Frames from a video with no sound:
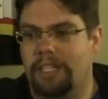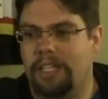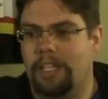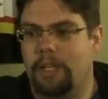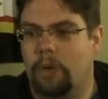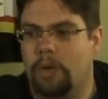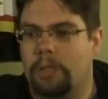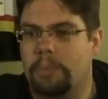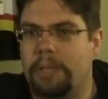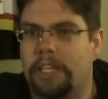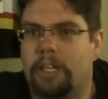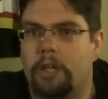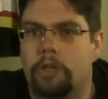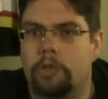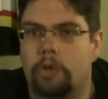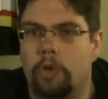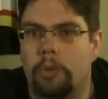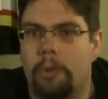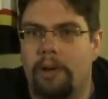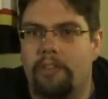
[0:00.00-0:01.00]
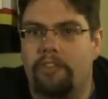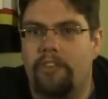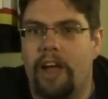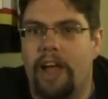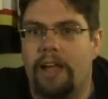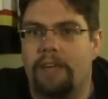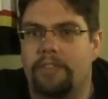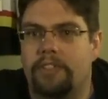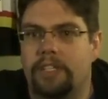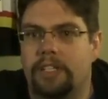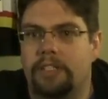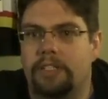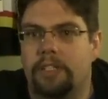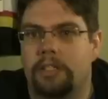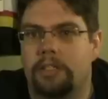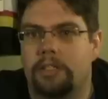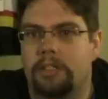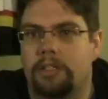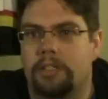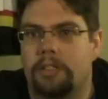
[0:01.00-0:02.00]
you know, it'll be closer to about 5-6
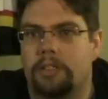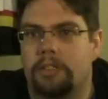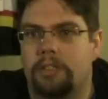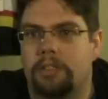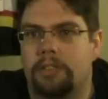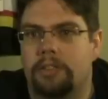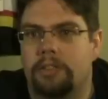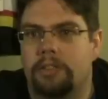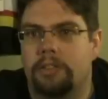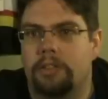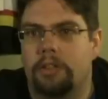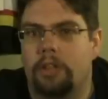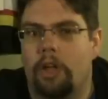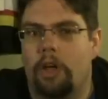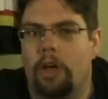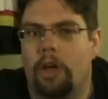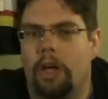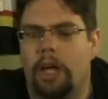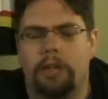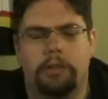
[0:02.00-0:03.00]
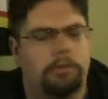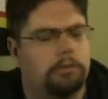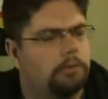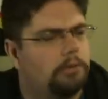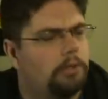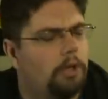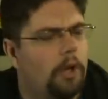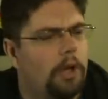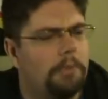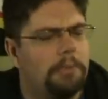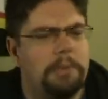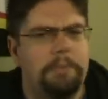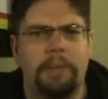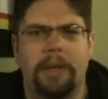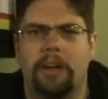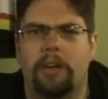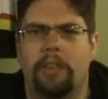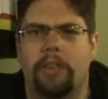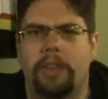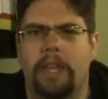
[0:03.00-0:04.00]
inches long. I don't, no, it'd be
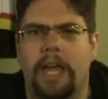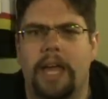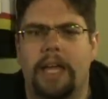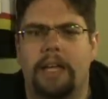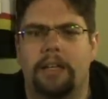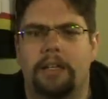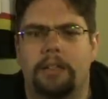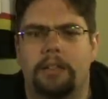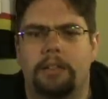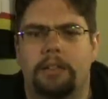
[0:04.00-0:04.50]
bigger than that.